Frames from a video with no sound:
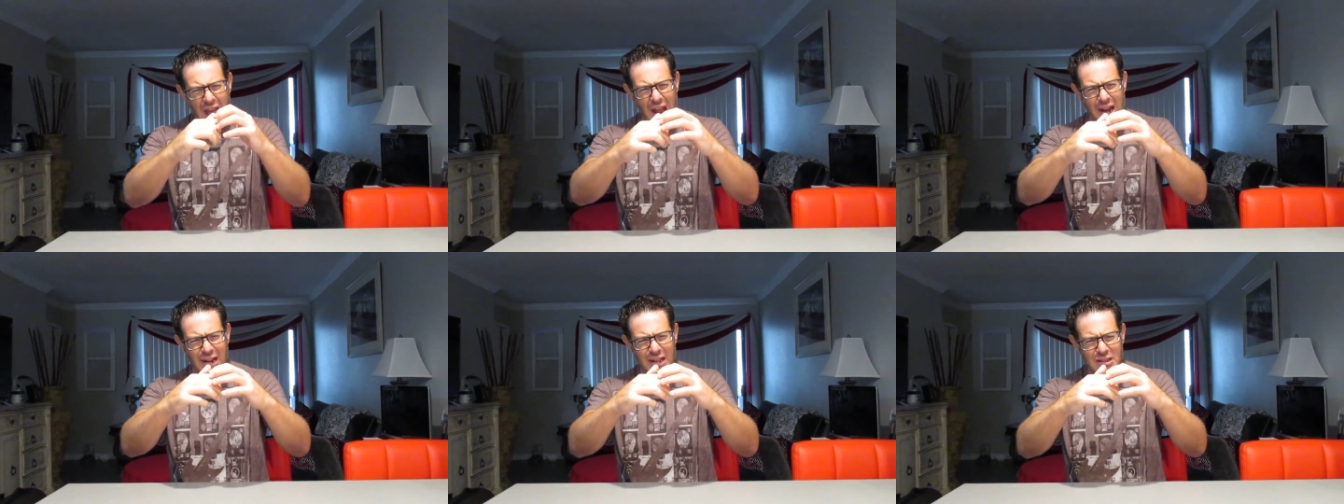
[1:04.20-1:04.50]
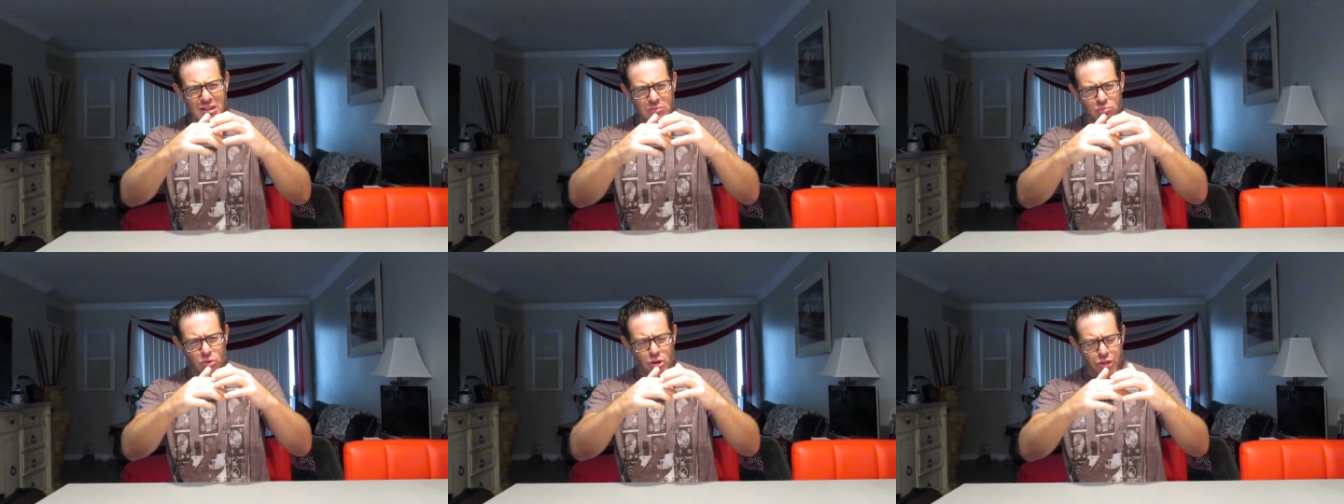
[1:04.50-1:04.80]
and
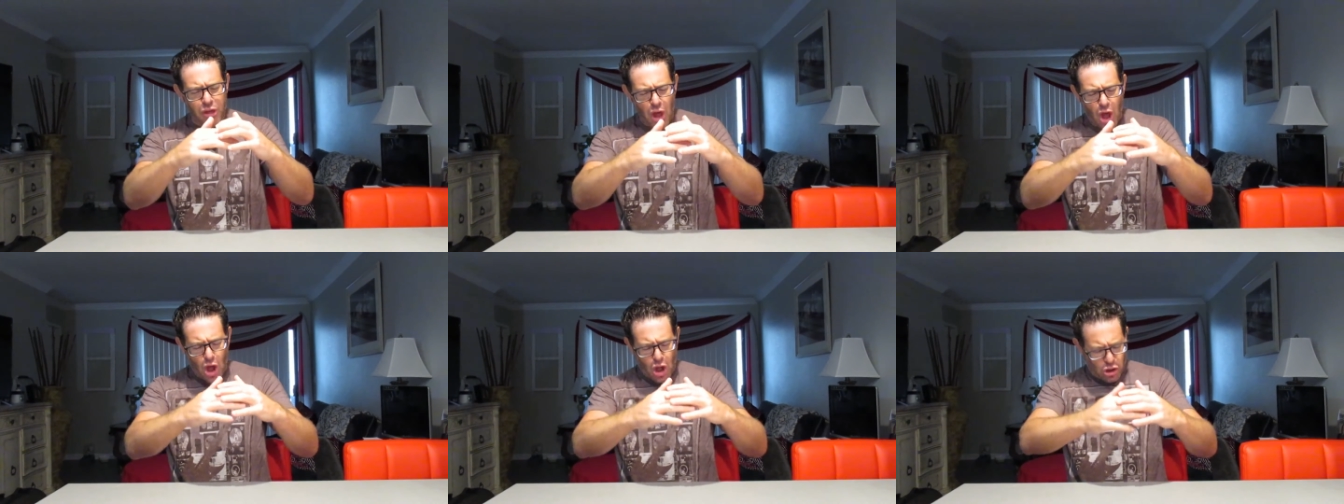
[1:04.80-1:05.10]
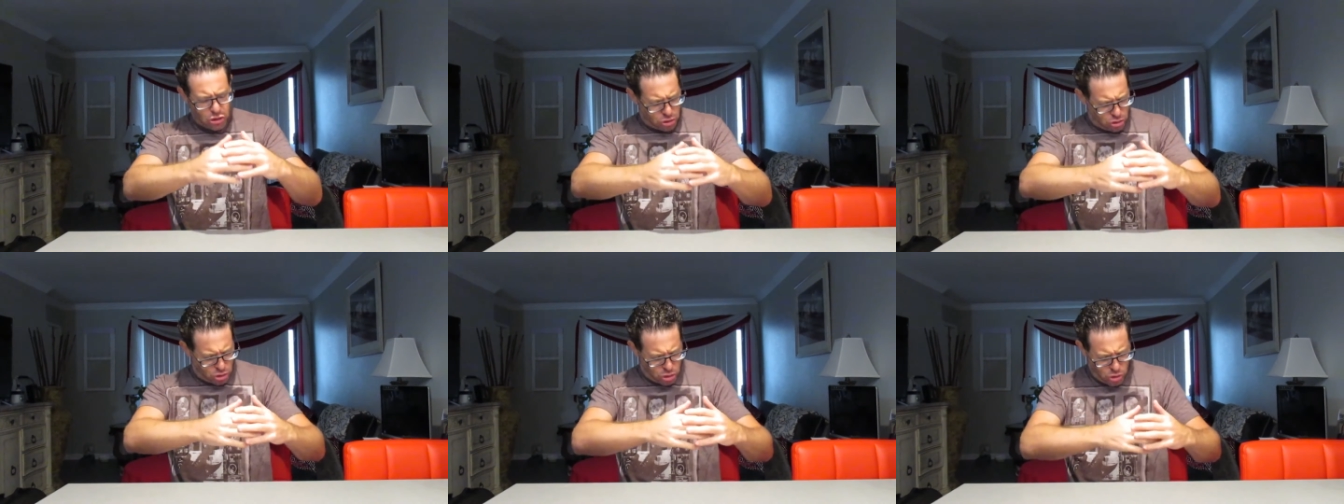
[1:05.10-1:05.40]
hits him with
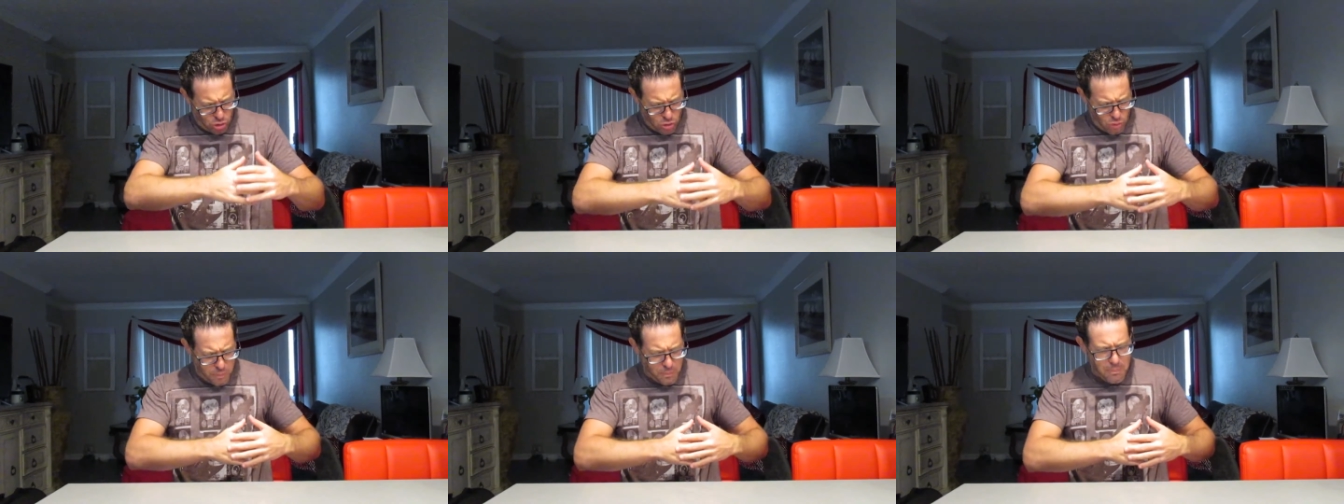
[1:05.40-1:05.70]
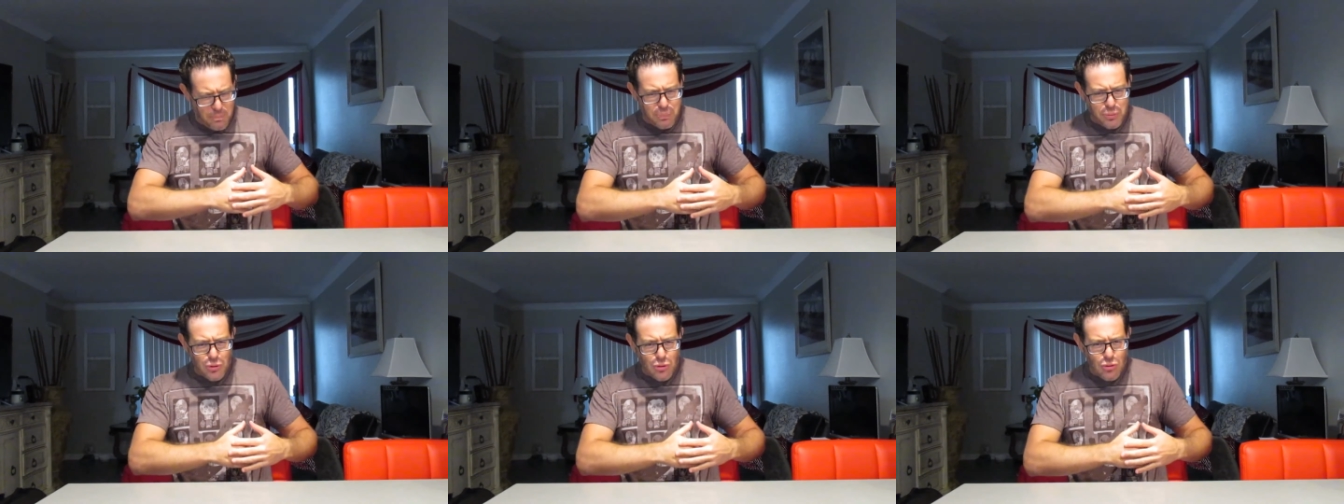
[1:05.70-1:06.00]
2
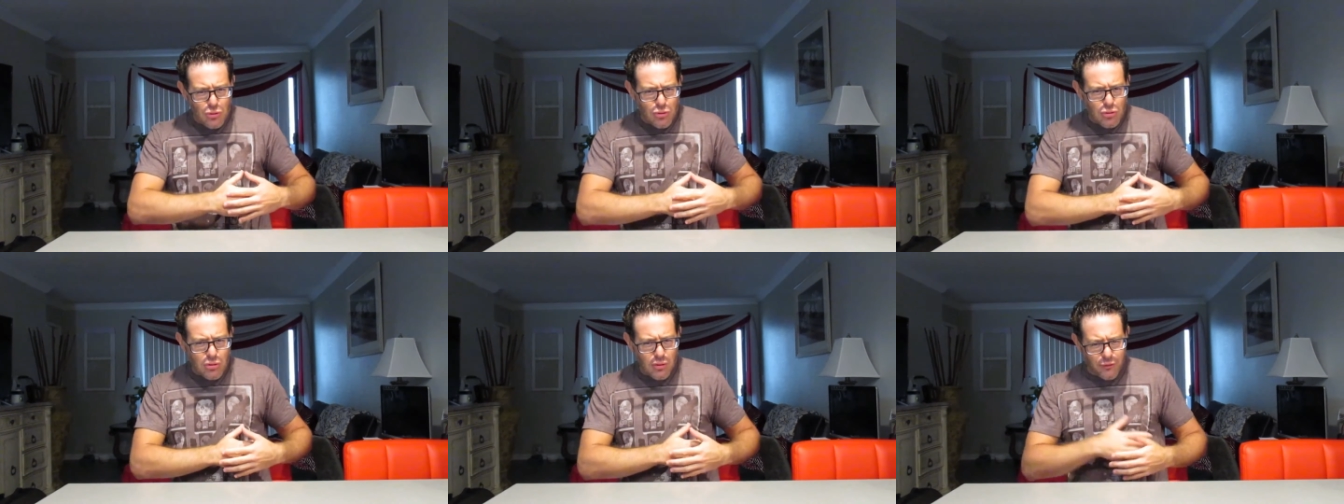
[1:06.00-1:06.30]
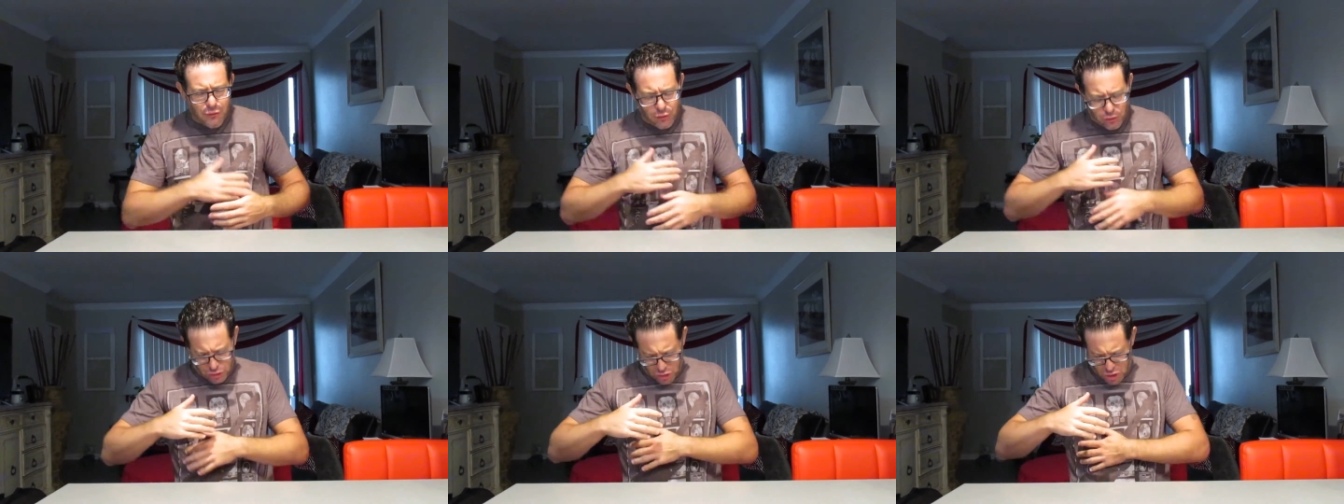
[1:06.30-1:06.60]

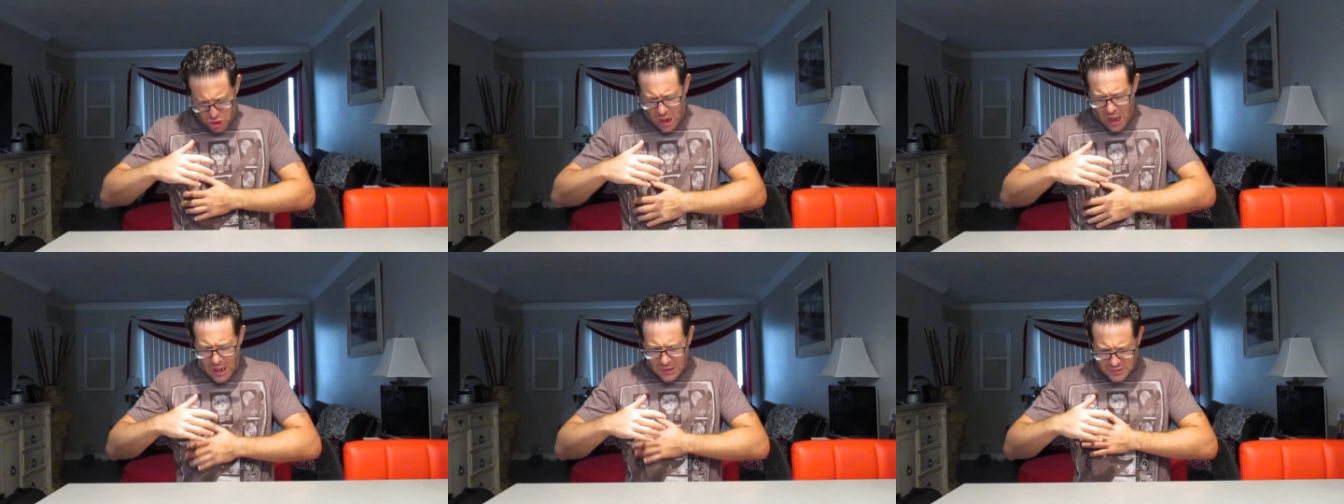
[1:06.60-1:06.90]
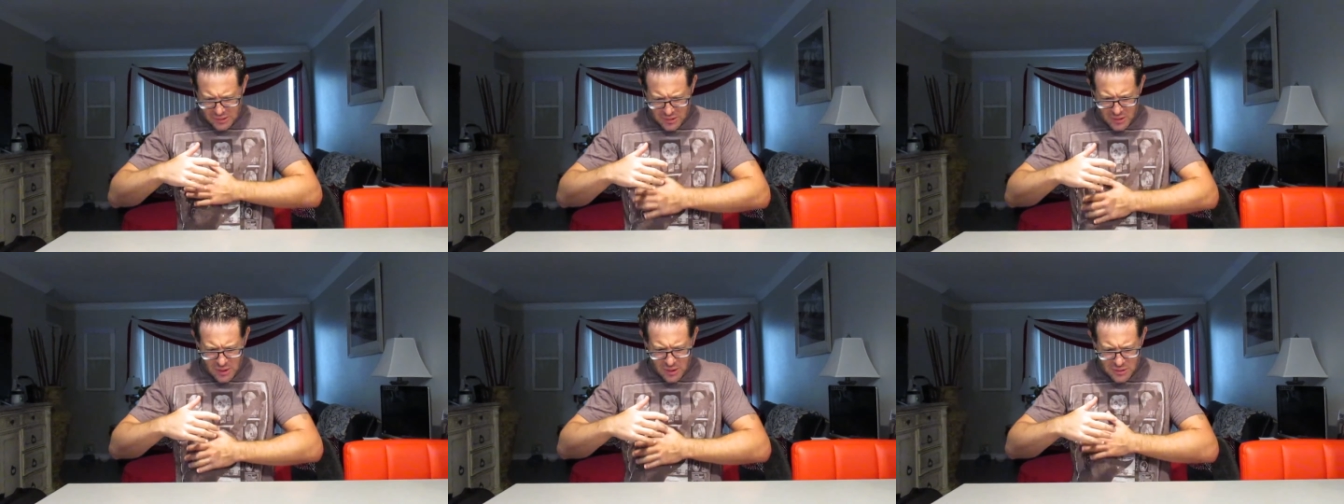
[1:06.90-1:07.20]
beautiful
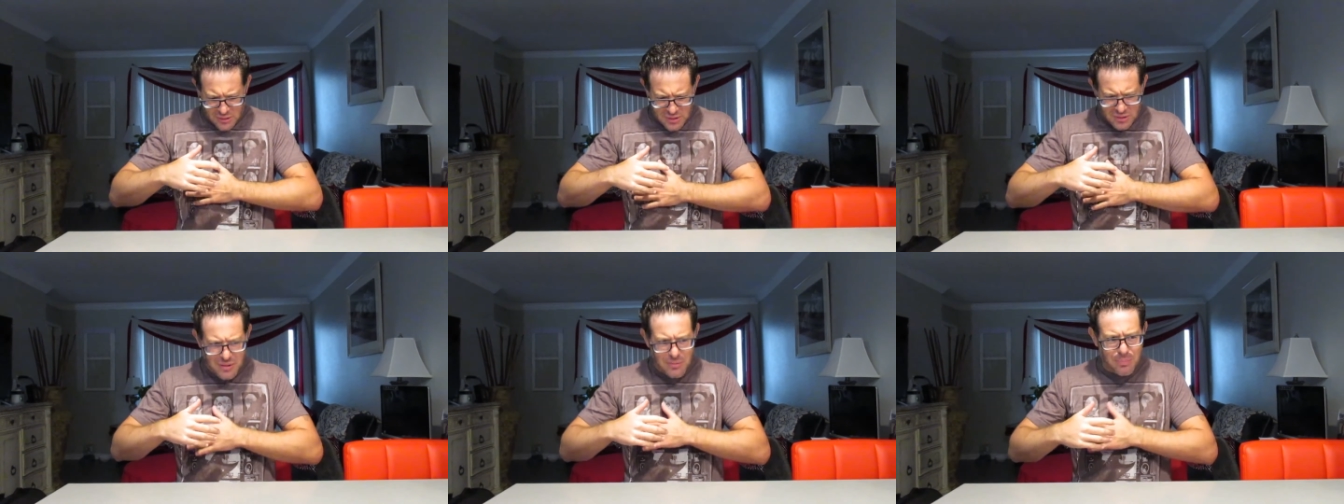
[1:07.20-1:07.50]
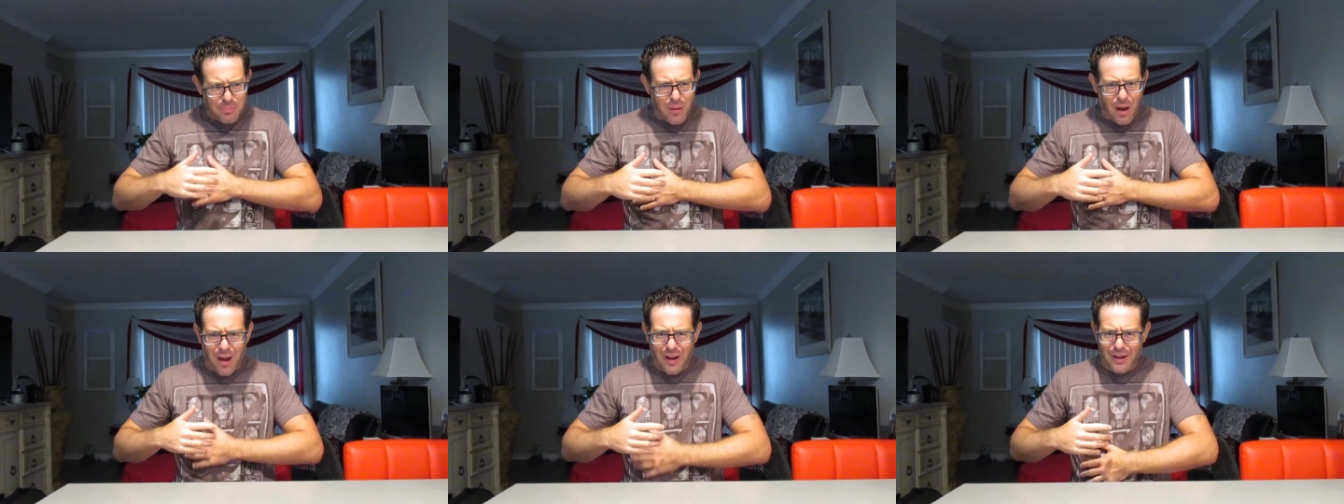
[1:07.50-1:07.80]
shots to the
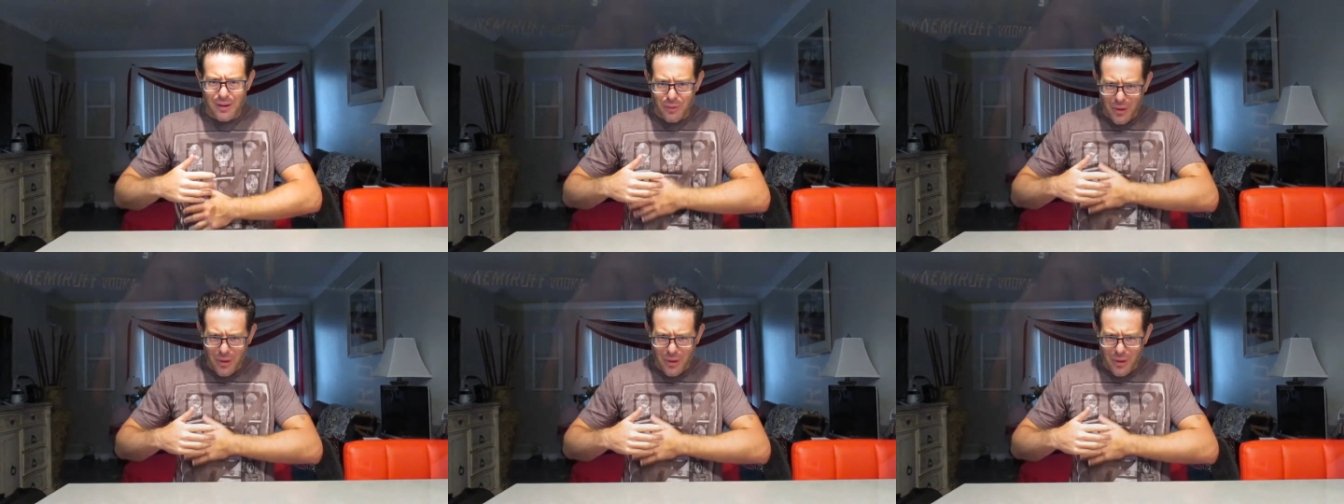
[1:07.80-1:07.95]
body,